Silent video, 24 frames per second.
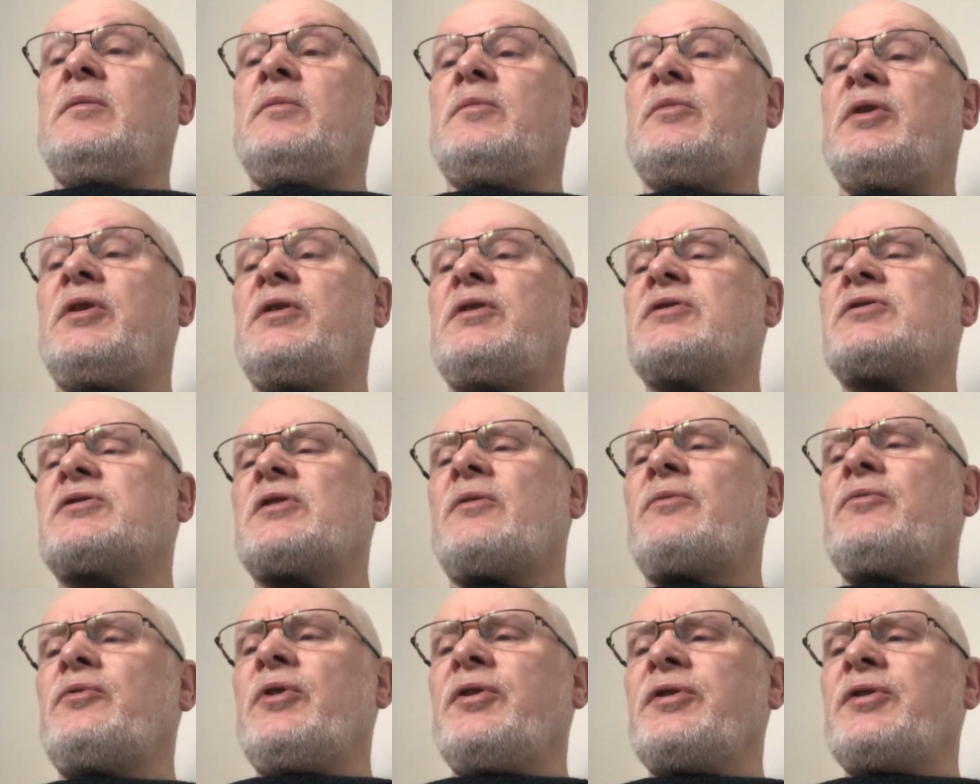But it does
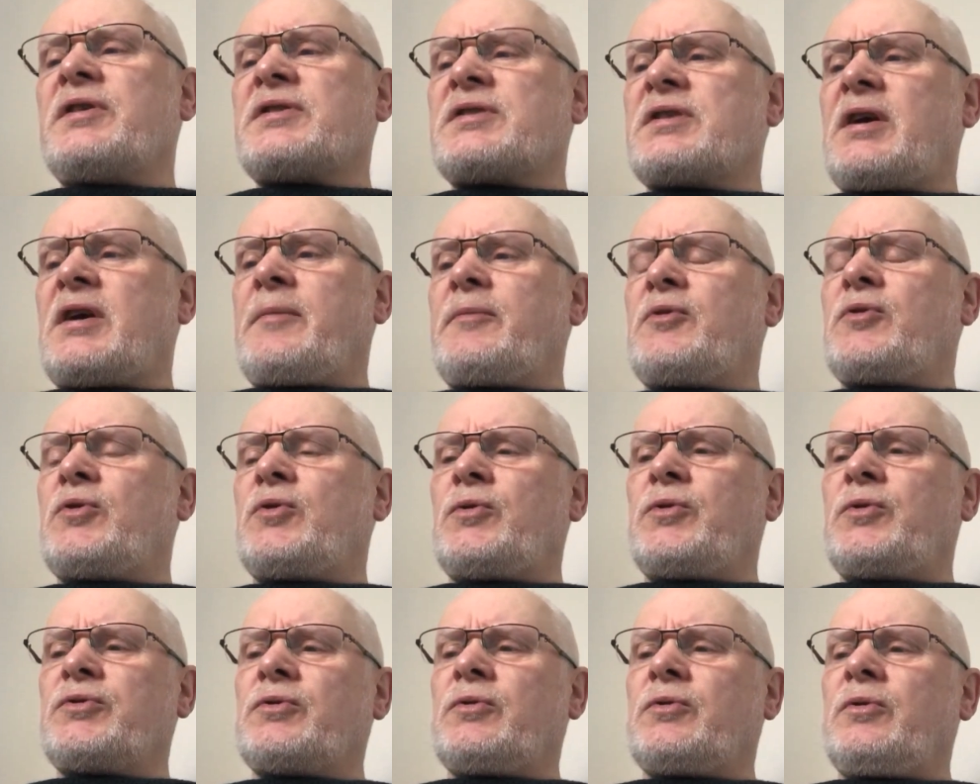not run the same
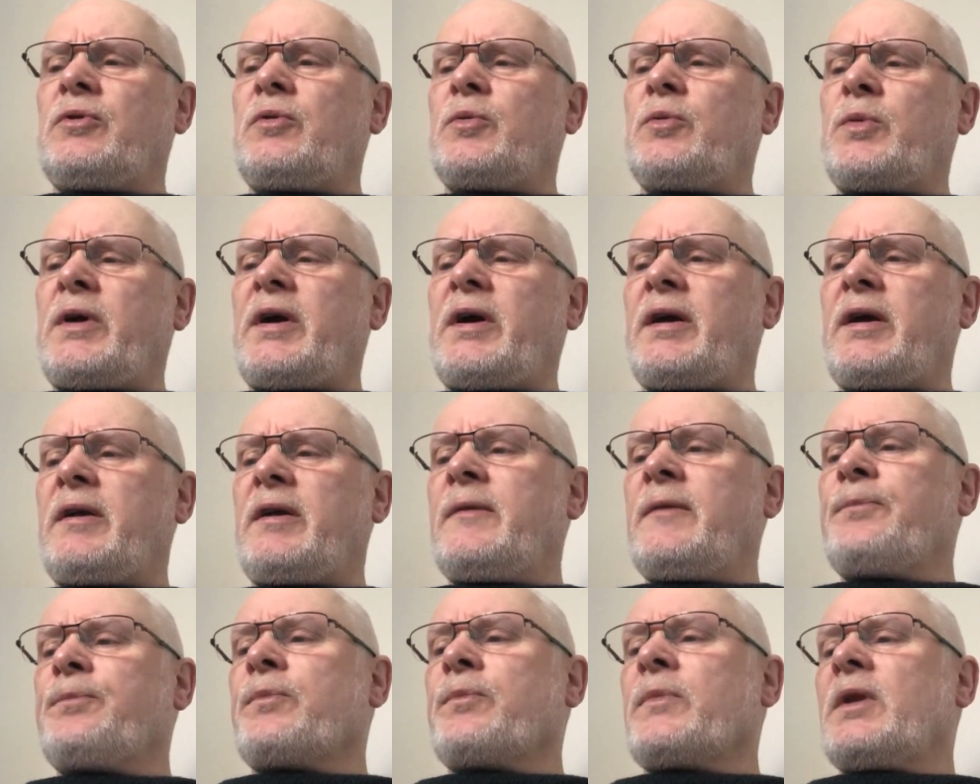course all the way,
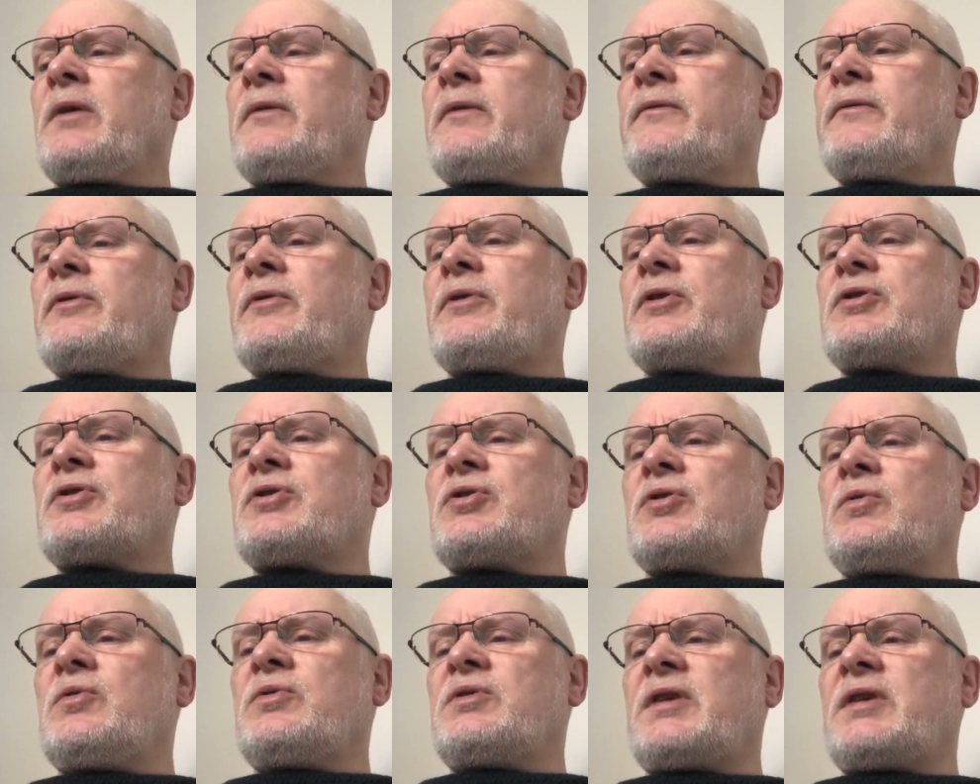for the
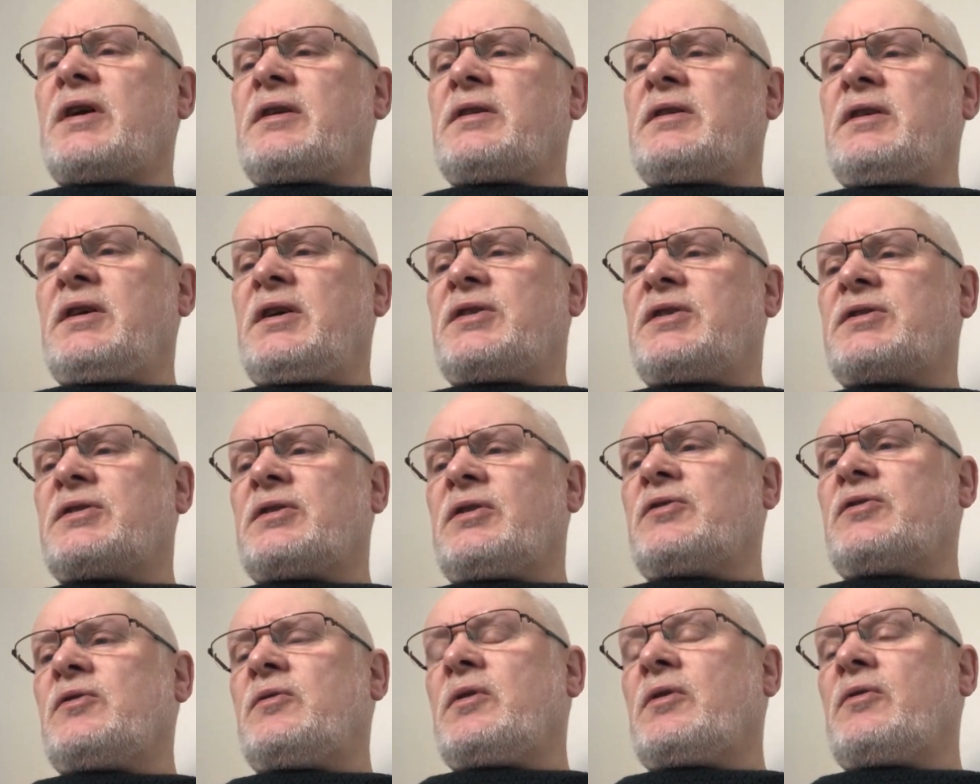two techniques
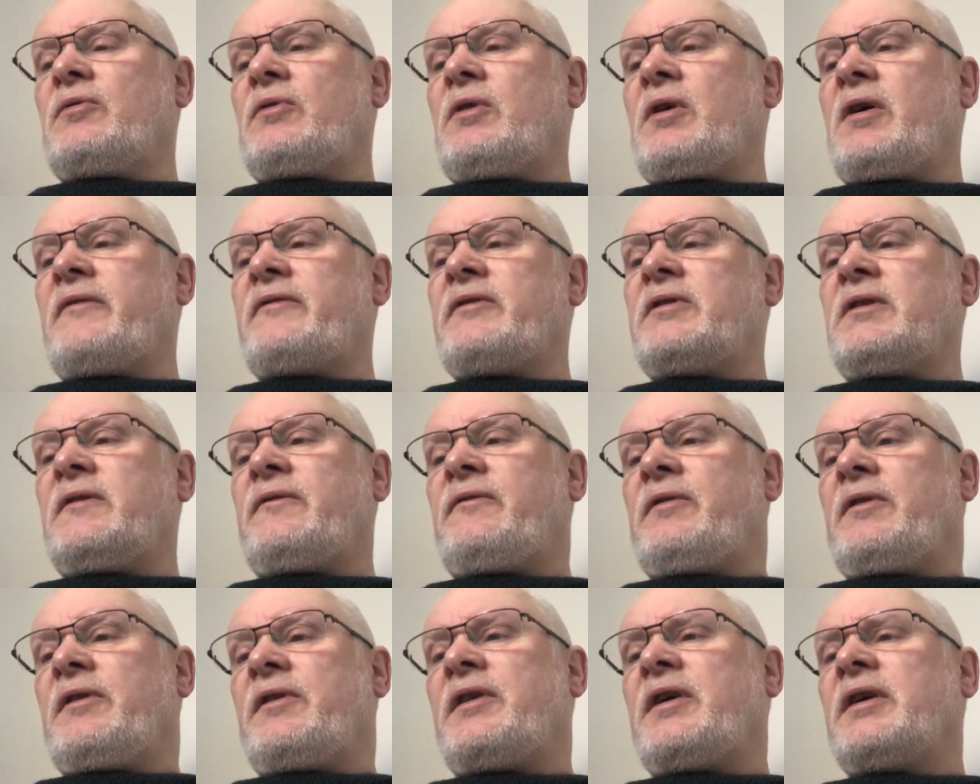are doing rather
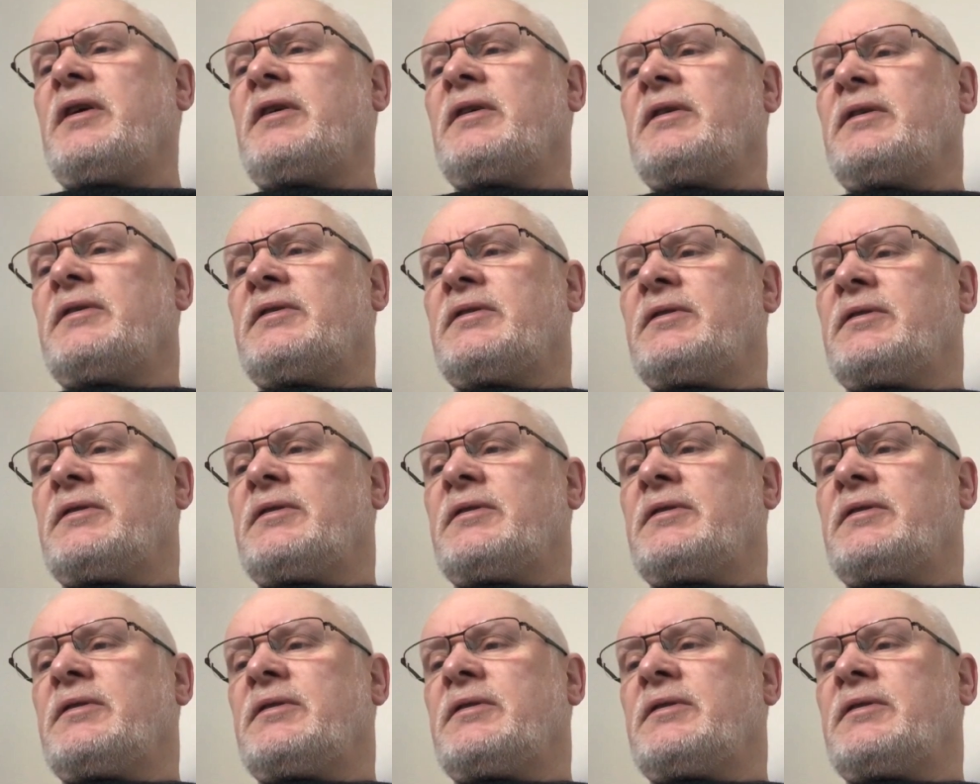different things.